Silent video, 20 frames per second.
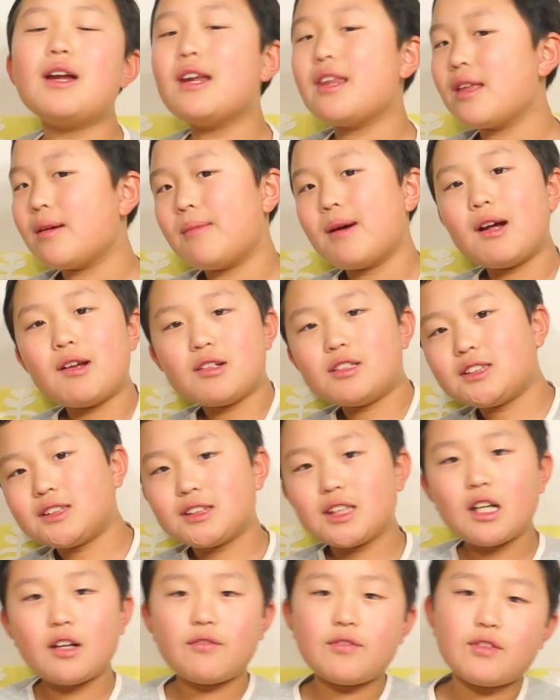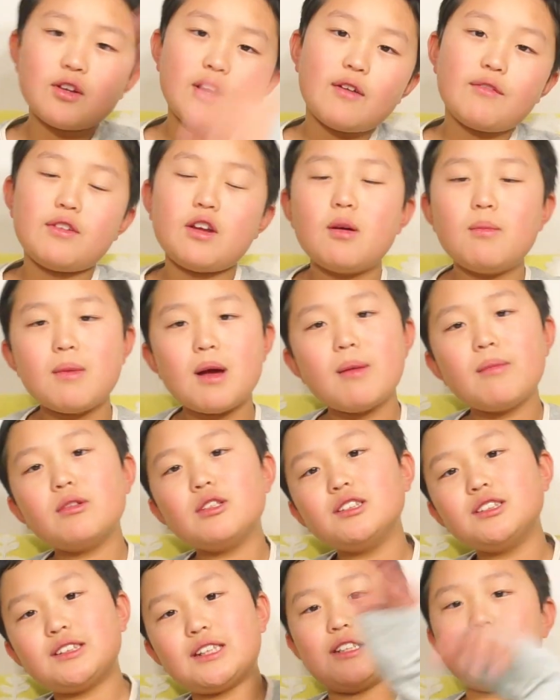anything about yourself, you have no
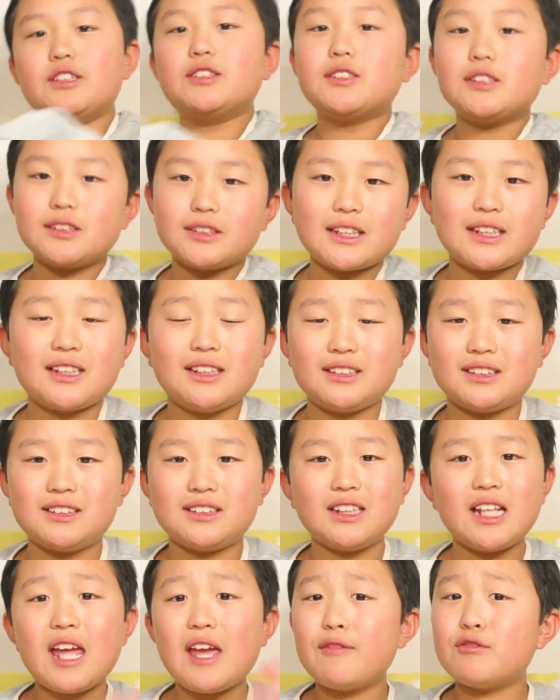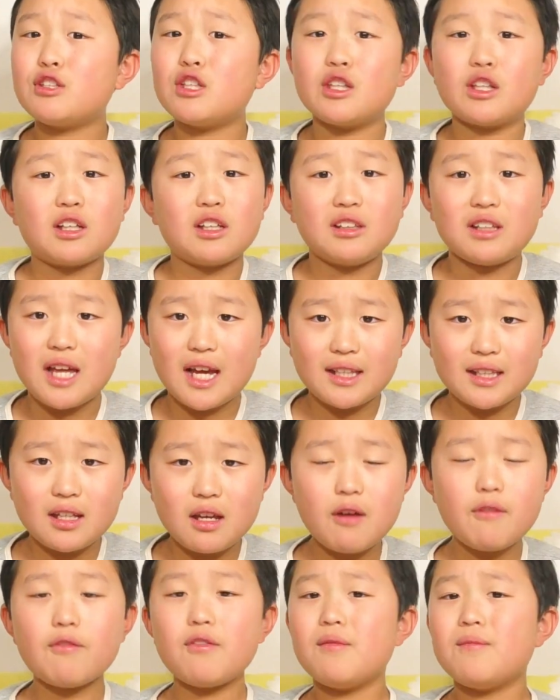memories, and you're just like a slave to the
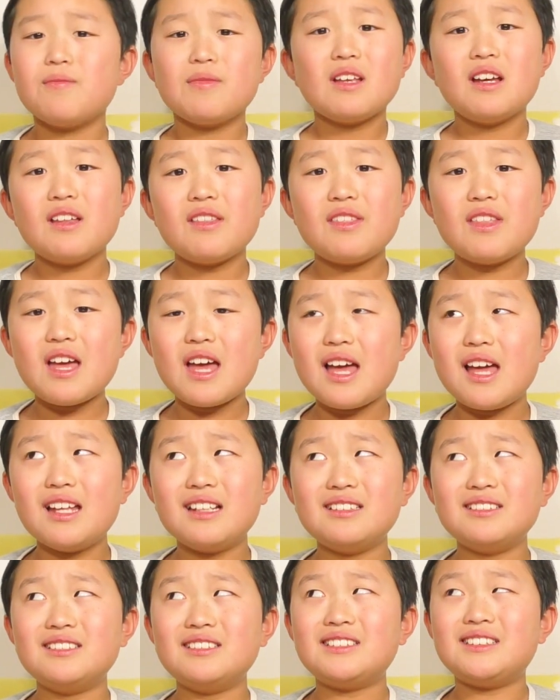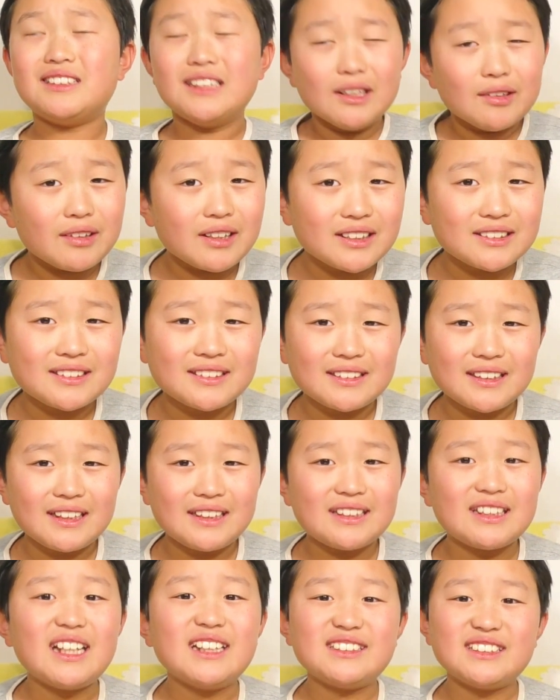collective, then
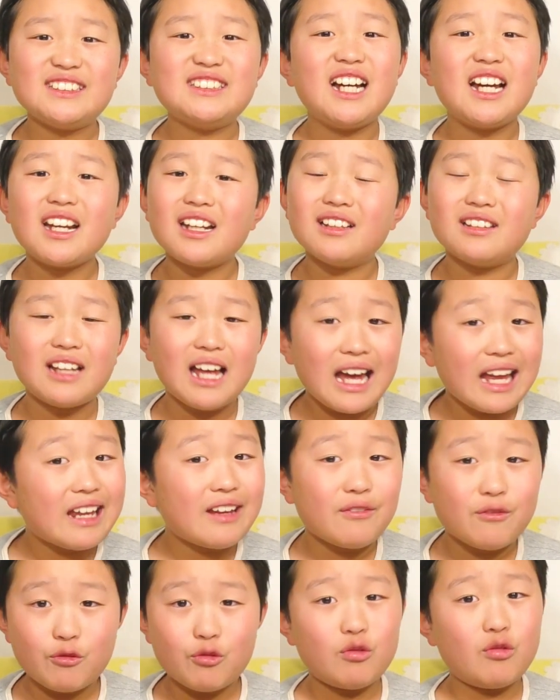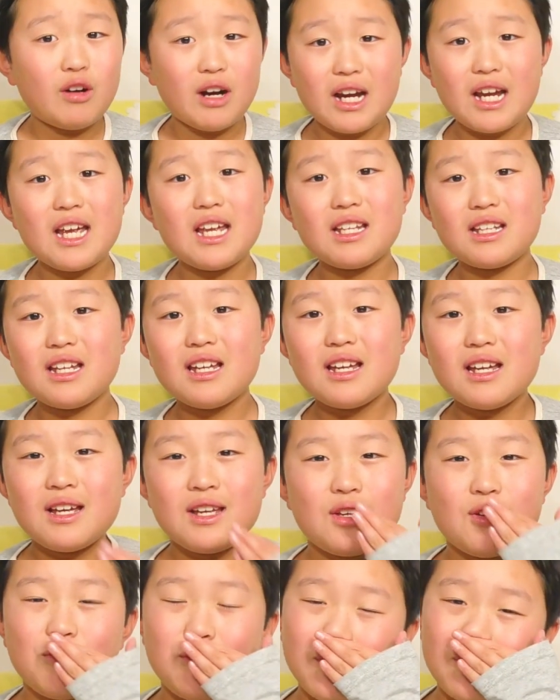seriously, that's not a life, right?
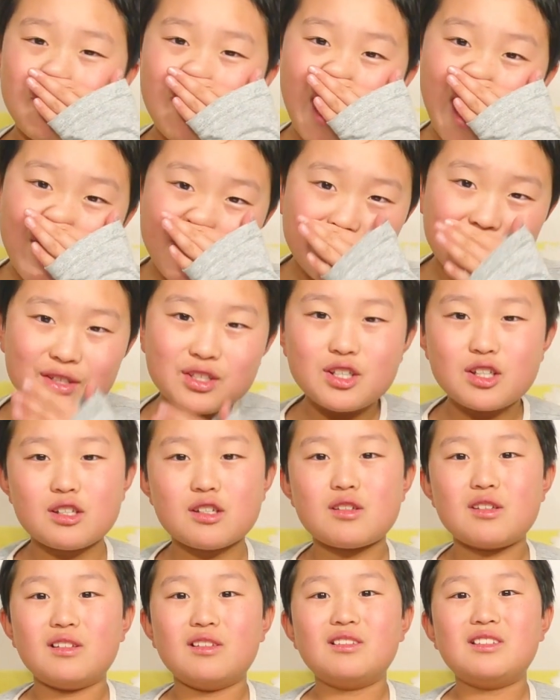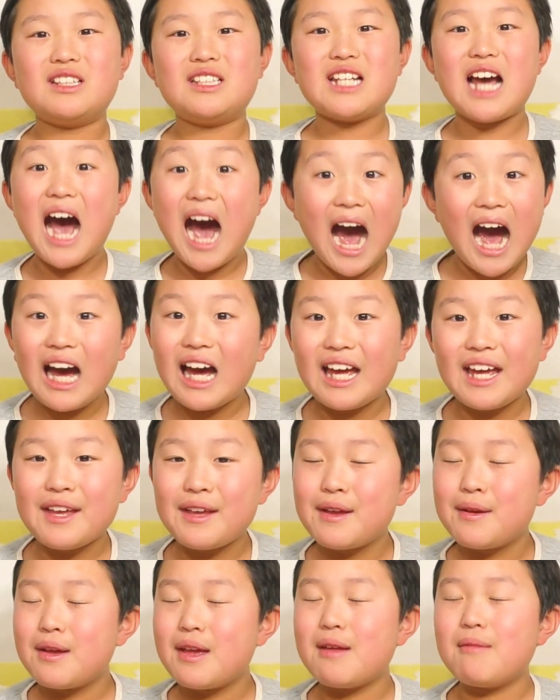You would rather just die
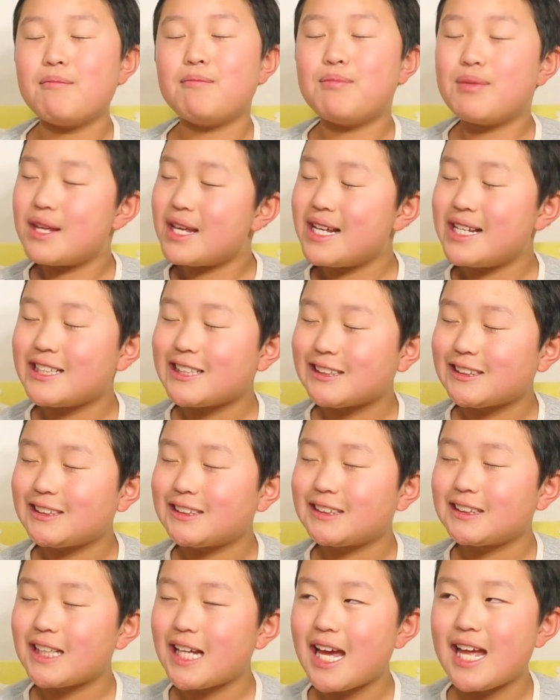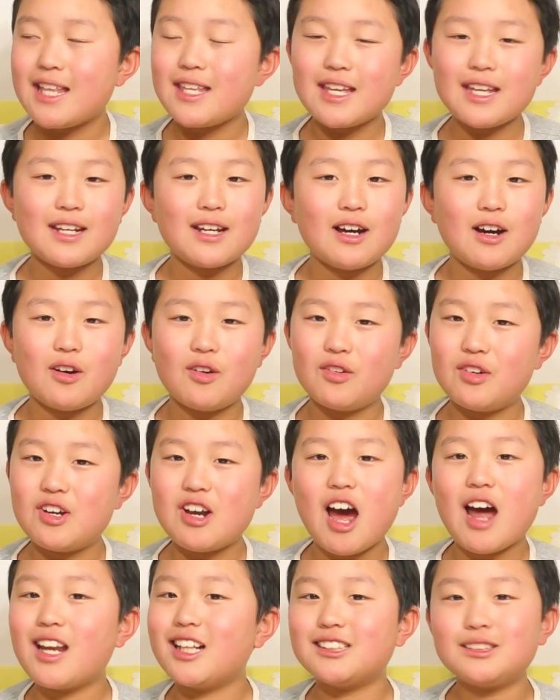in peace and, you know,
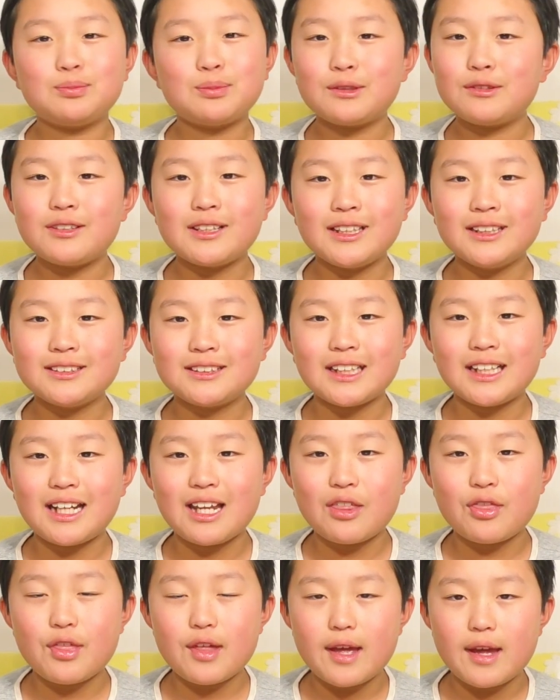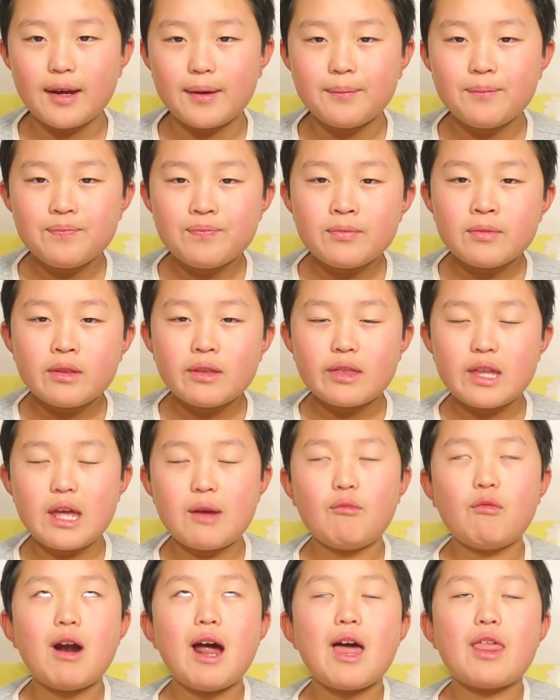not experience anything
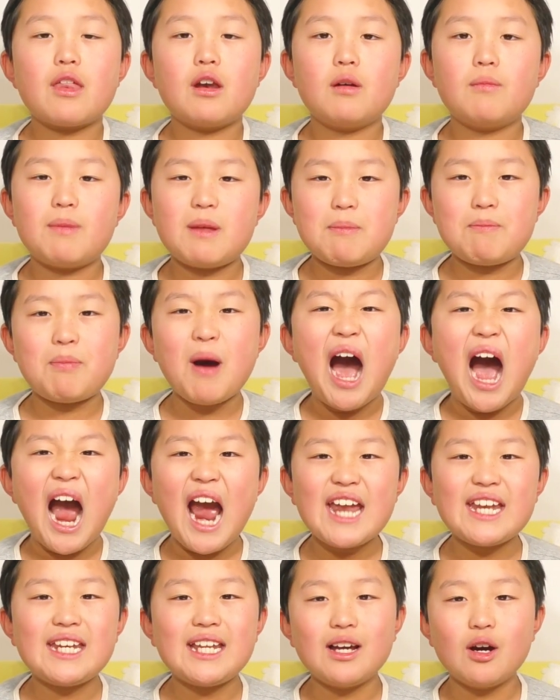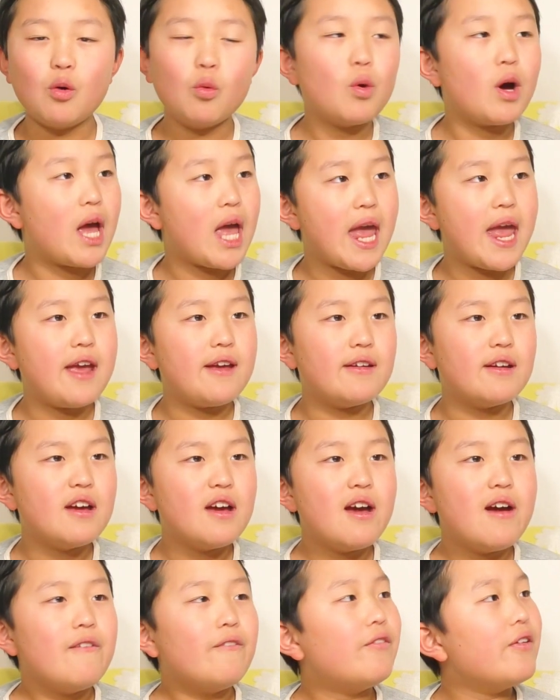than rather be pining away
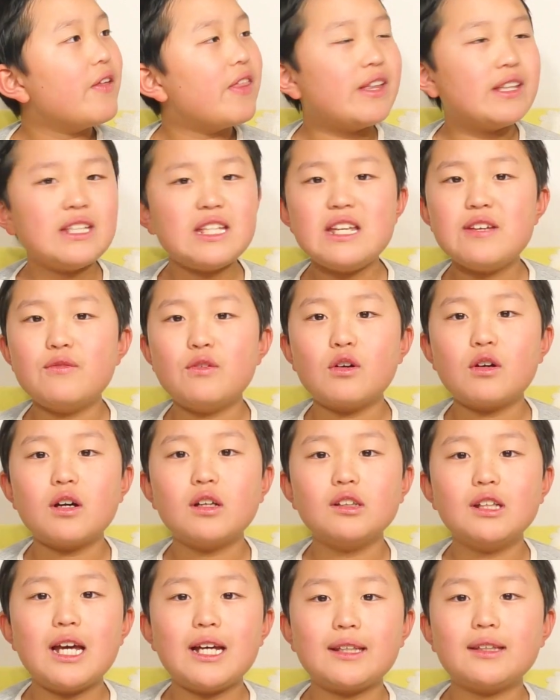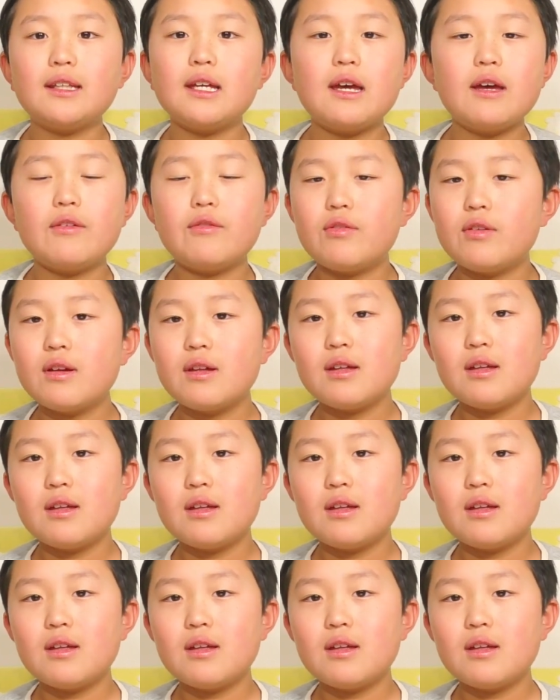for the evil collective.